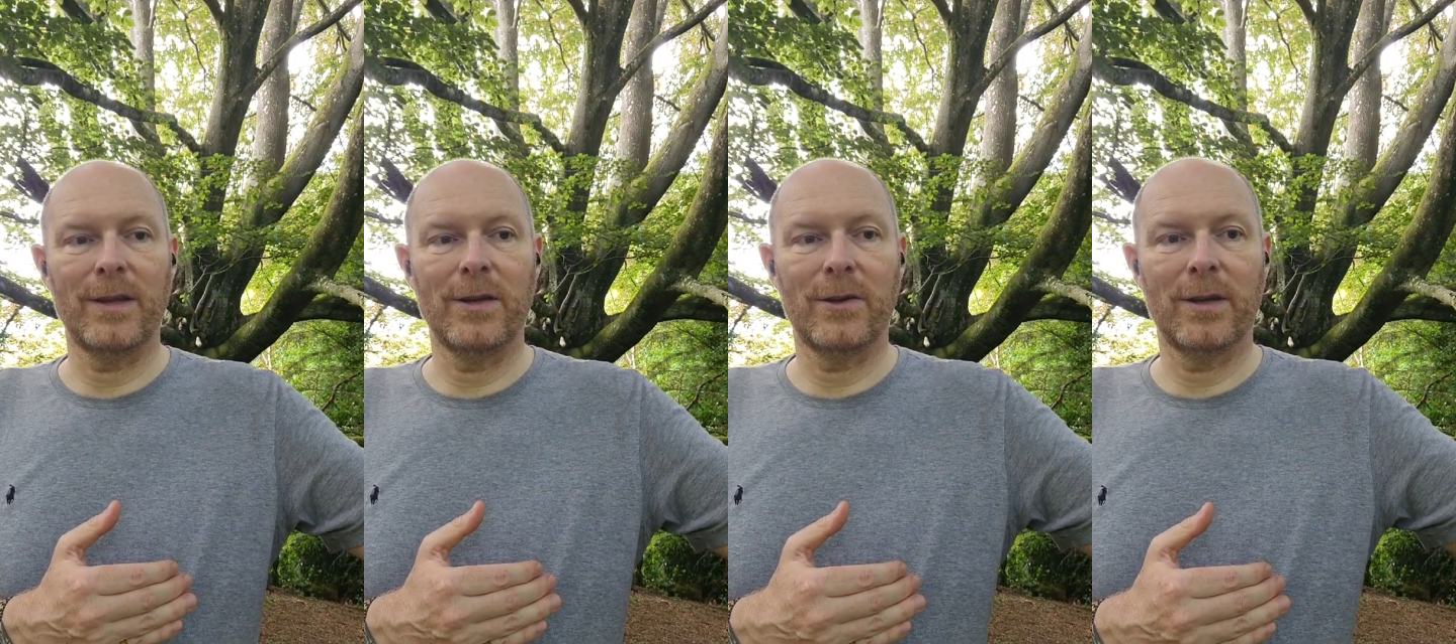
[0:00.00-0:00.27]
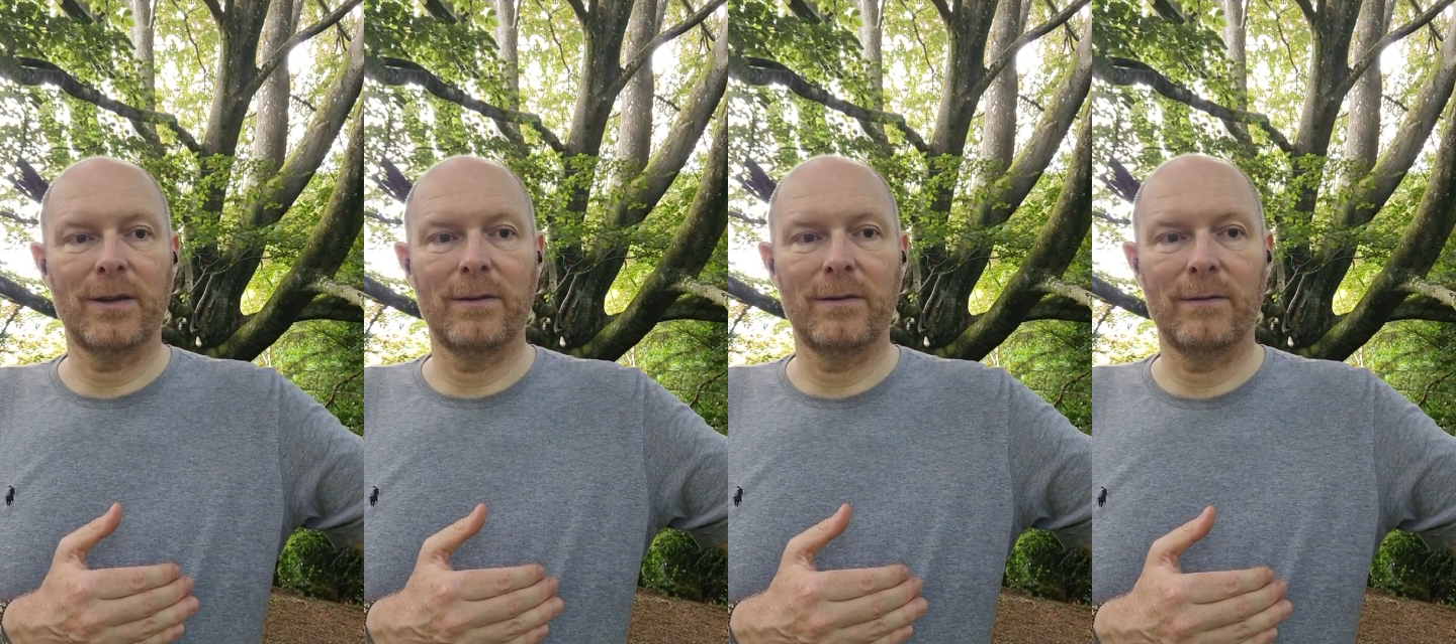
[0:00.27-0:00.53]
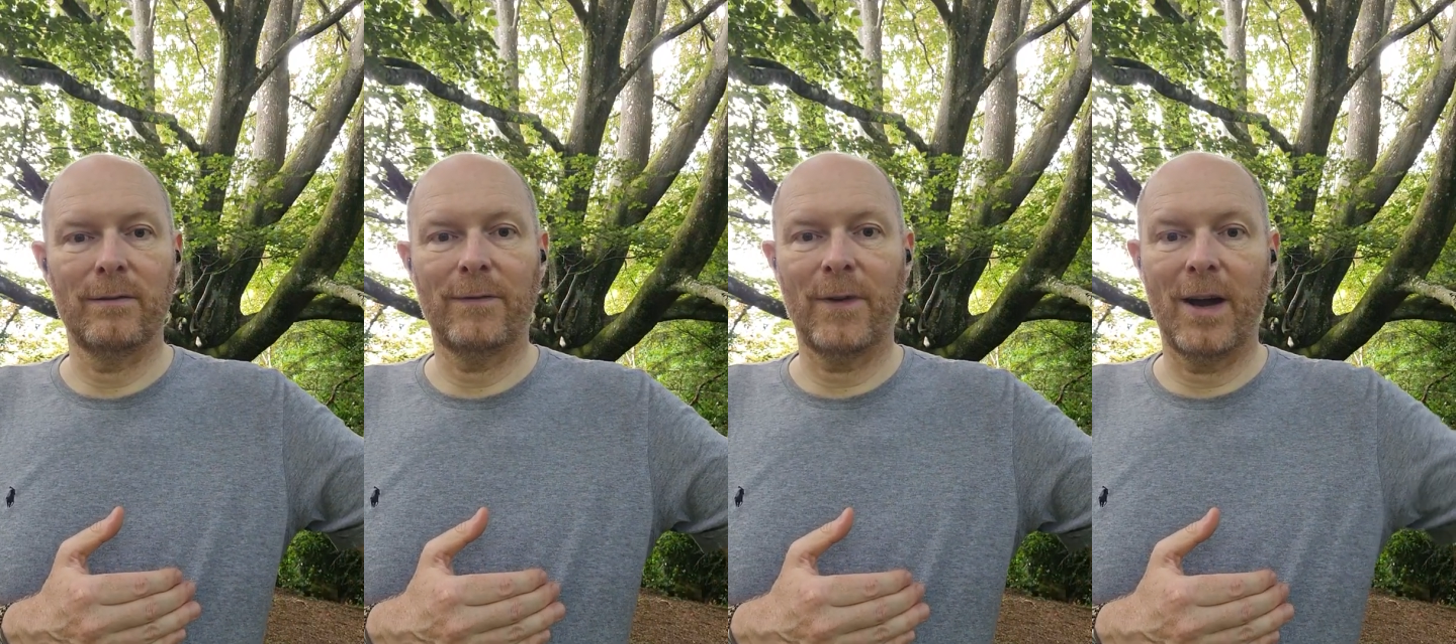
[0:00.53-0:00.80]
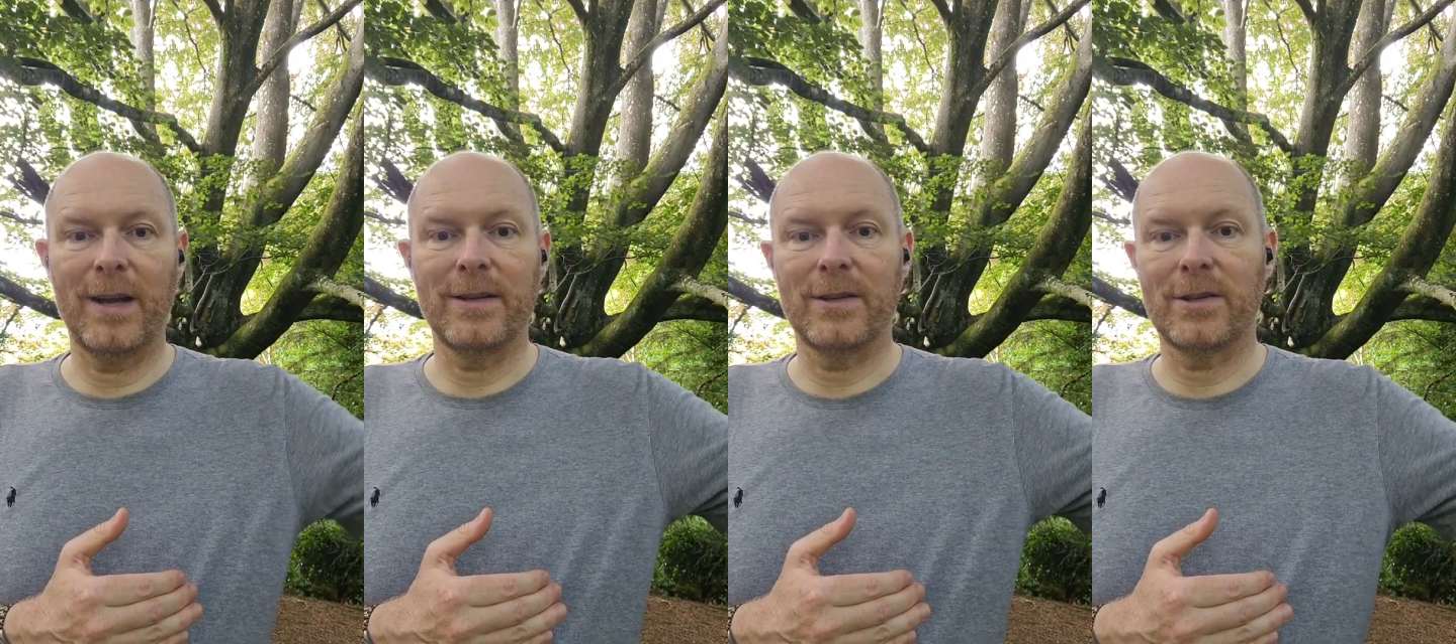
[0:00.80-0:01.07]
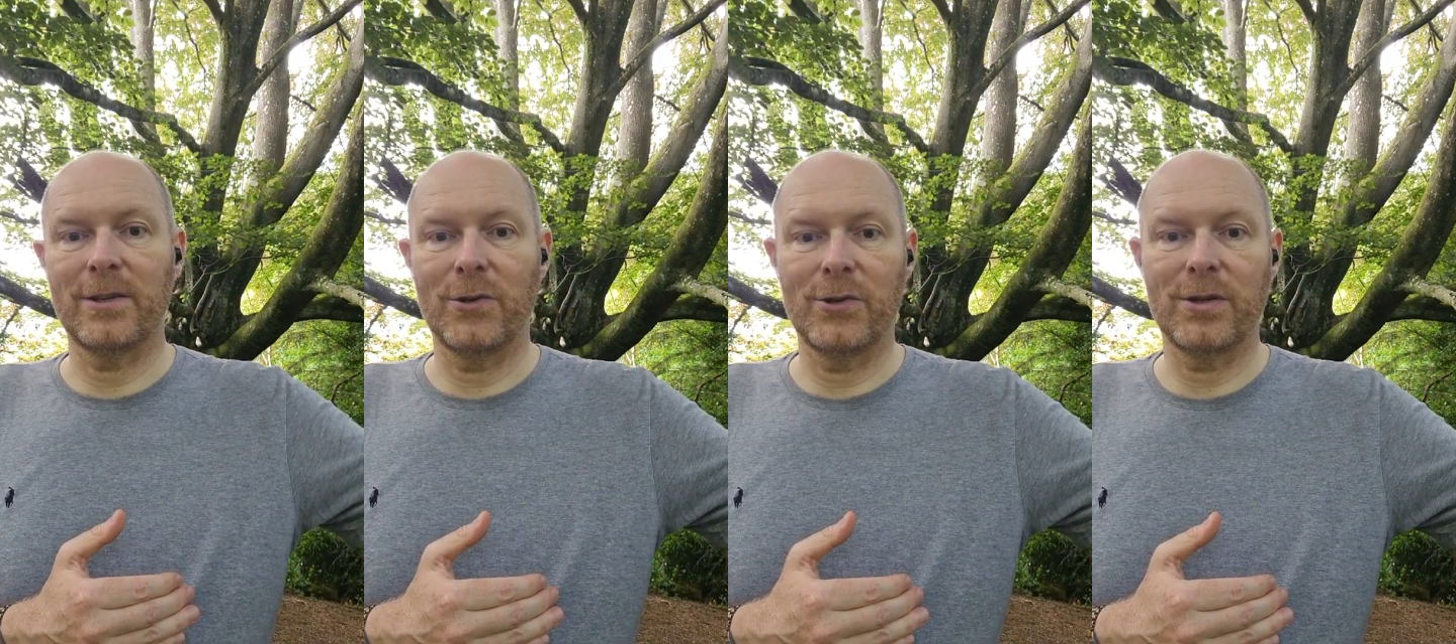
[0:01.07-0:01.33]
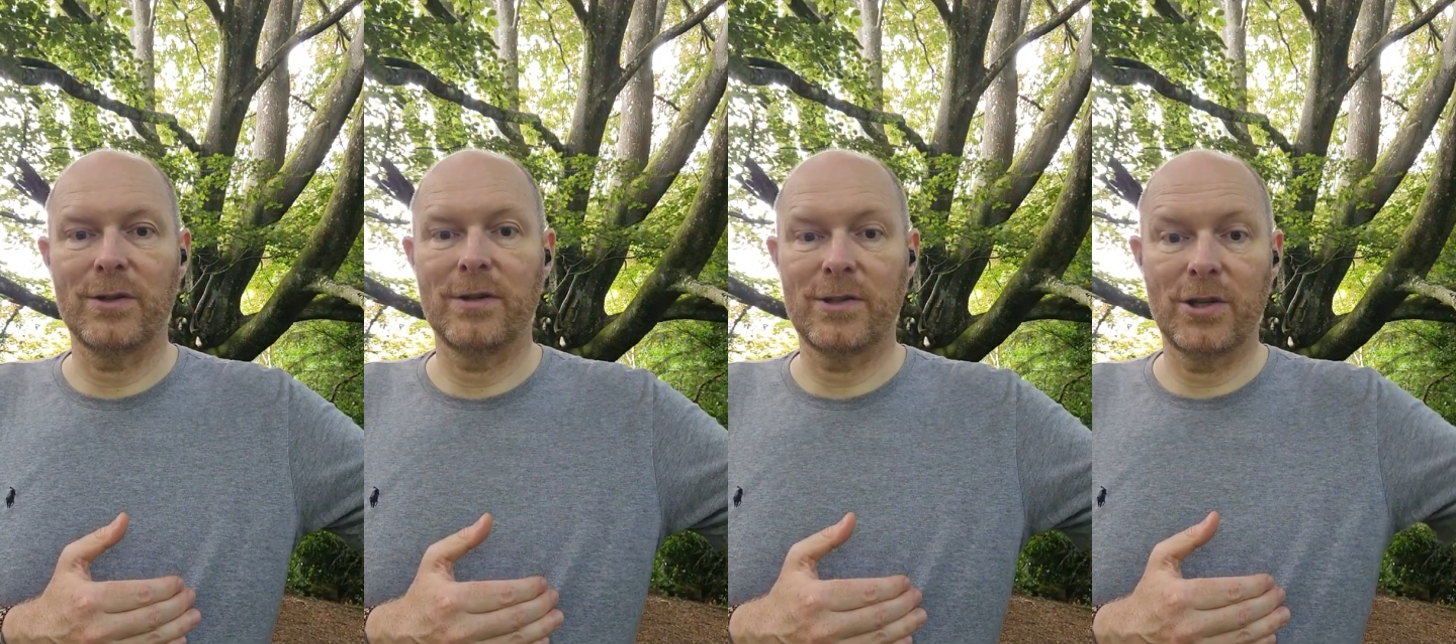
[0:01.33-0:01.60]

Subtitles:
you can find a solution